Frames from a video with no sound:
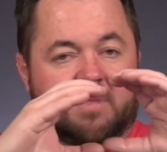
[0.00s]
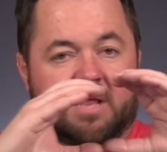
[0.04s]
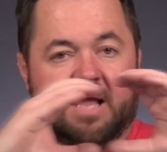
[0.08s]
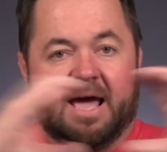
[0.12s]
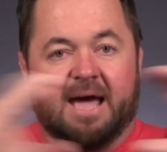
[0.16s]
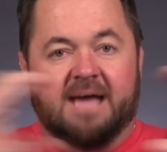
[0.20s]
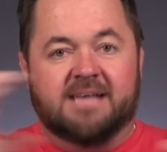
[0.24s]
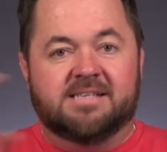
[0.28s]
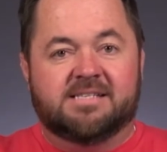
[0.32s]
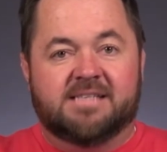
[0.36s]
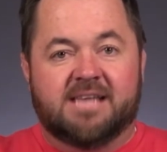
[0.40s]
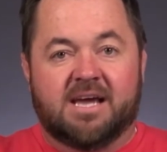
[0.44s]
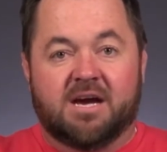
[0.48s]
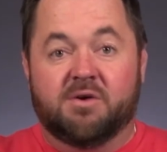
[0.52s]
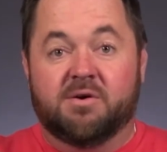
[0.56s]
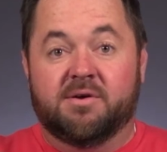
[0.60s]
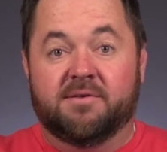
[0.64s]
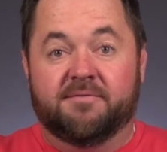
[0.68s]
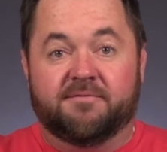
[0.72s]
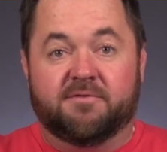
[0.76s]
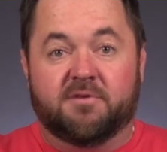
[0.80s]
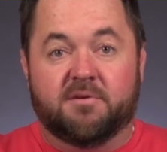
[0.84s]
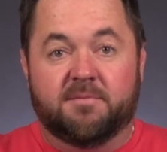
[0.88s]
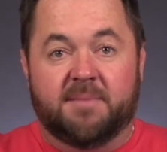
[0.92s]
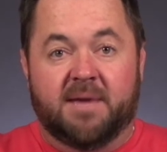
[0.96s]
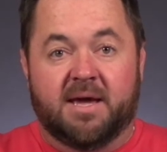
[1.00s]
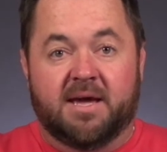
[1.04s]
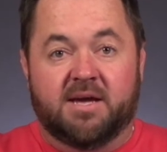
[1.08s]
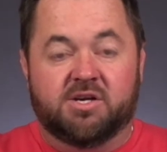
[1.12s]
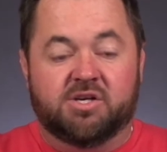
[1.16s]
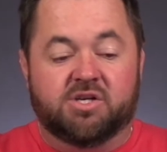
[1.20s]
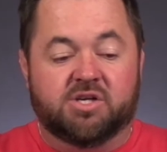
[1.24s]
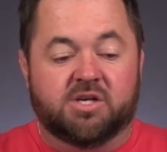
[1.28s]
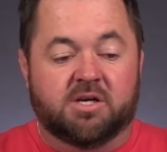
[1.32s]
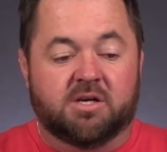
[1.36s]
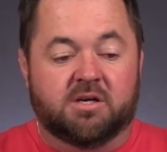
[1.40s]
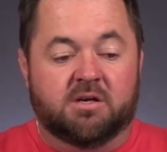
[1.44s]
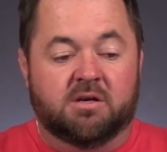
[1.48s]
as their
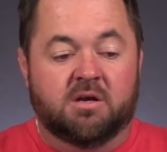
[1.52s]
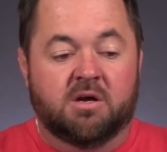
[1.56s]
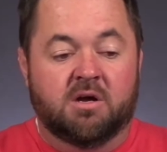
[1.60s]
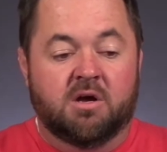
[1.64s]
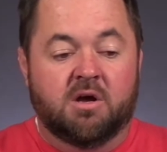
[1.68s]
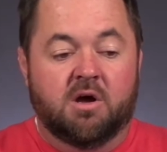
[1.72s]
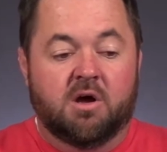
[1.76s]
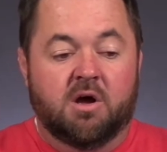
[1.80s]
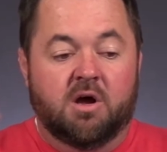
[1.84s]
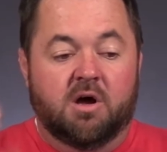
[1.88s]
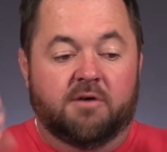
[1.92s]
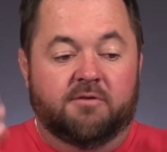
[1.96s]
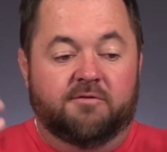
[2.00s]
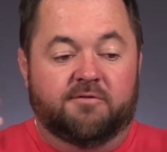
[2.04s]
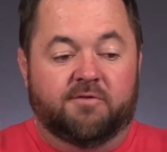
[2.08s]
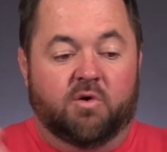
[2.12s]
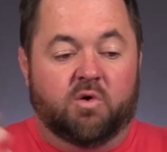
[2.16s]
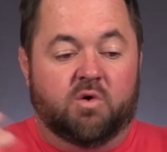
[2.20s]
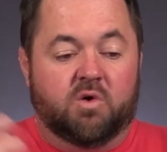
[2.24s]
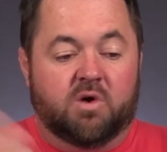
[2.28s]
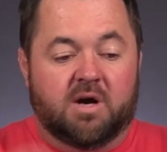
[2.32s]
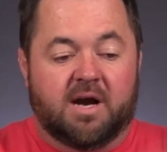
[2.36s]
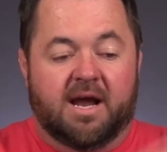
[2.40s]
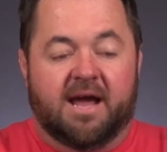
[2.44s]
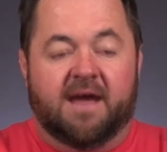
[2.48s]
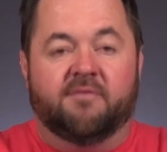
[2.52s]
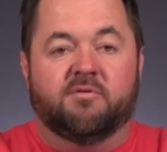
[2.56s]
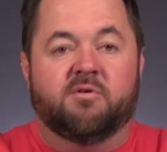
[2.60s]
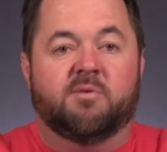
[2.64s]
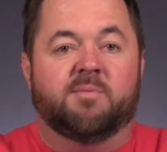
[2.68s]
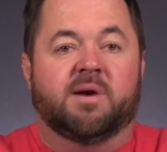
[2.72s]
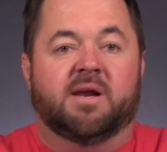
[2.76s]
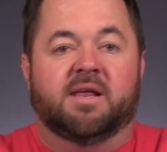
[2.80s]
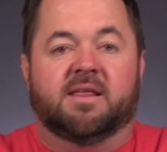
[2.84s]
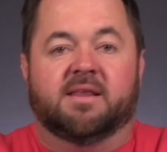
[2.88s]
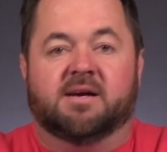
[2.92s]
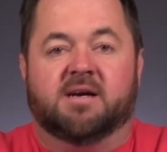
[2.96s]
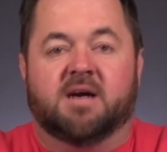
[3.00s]
information for
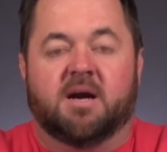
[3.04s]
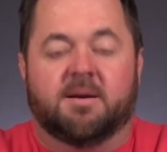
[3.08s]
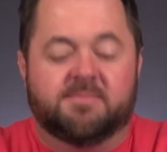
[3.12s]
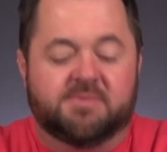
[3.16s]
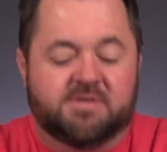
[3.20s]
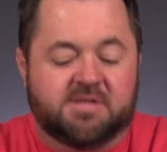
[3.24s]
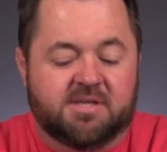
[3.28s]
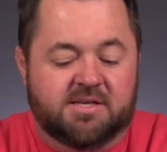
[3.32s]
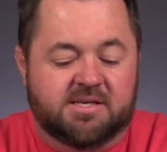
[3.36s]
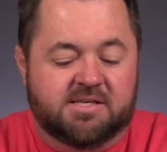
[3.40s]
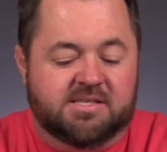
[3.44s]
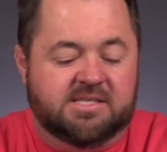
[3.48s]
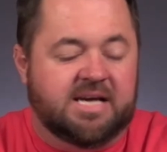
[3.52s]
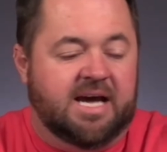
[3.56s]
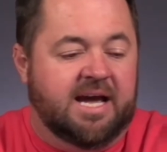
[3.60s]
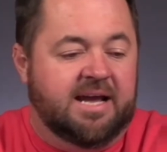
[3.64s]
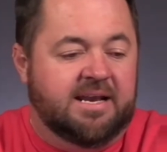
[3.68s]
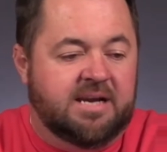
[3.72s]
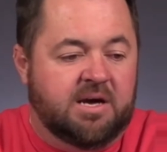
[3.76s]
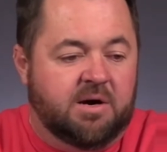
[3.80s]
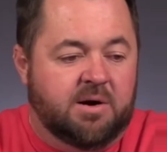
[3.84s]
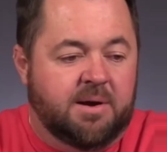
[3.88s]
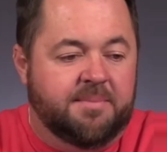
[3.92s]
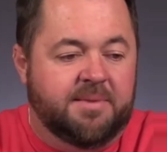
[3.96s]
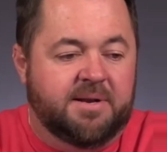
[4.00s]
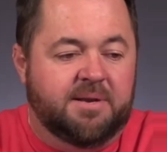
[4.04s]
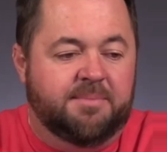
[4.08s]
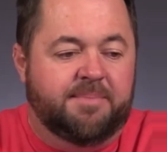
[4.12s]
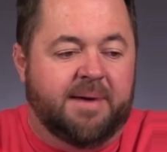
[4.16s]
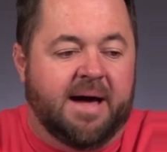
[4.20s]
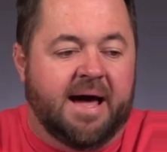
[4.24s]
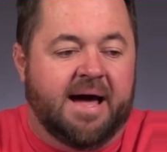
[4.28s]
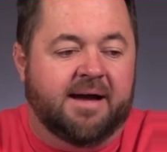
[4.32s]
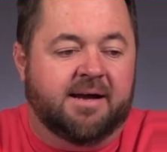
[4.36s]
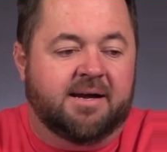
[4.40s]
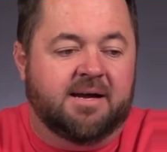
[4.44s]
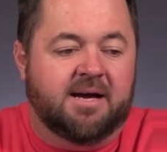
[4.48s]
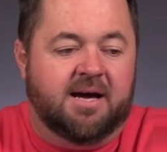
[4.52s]
everybody that comes to the site. Now I'm going to
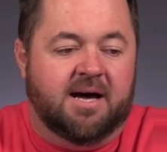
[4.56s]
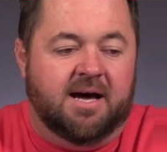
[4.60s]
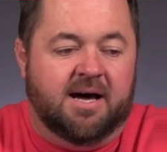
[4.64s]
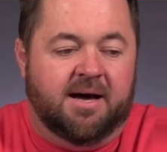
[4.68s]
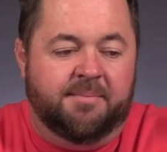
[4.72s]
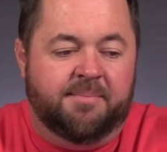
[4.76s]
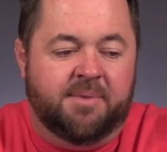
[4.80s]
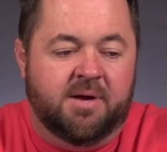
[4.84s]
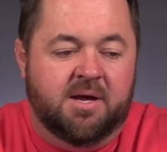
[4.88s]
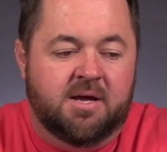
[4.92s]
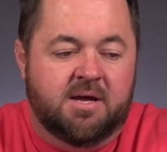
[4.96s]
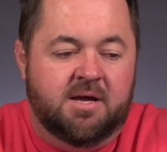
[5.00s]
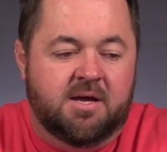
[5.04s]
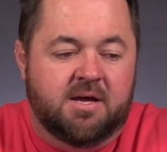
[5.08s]
back up.